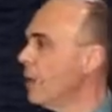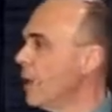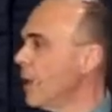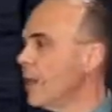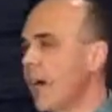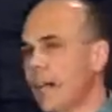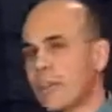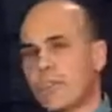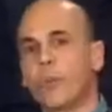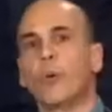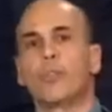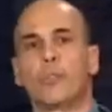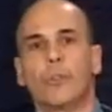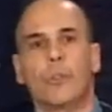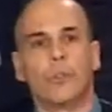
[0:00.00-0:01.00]
And that is so
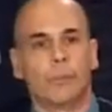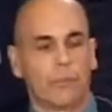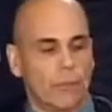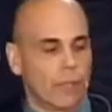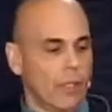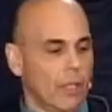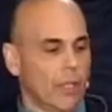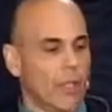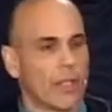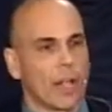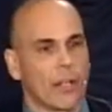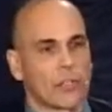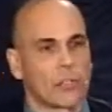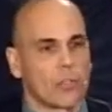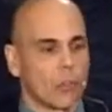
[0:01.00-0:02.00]
true. And
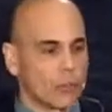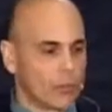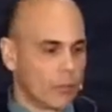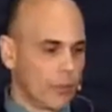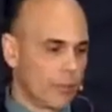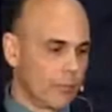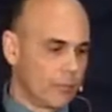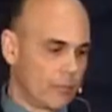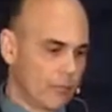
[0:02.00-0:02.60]
that is so true.